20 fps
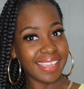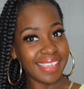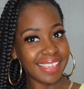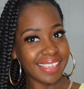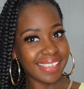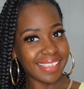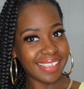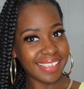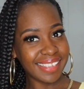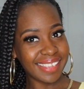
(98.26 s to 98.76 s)

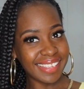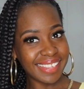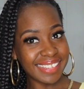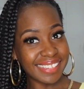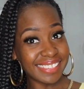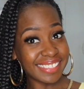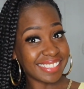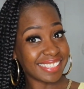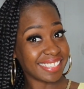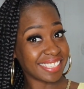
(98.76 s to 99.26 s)

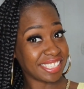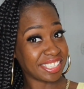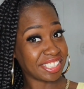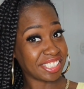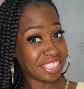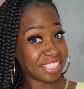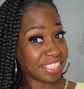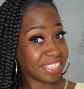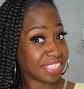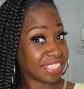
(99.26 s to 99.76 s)
And
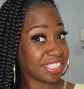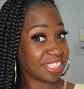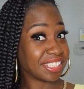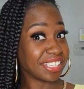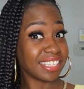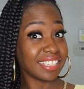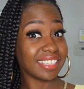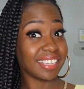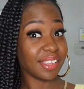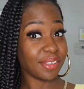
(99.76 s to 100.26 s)
she
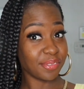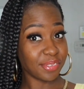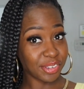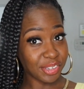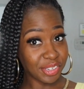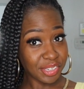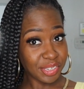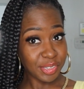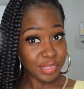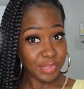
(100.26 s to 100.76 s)

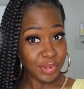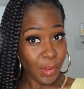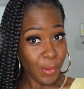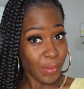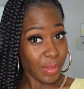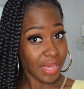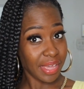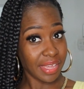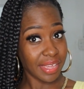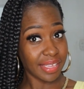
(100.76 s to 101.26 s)
delivered,
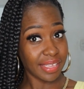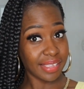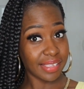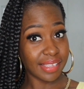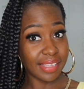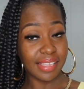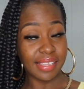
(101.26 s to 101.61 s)
okay?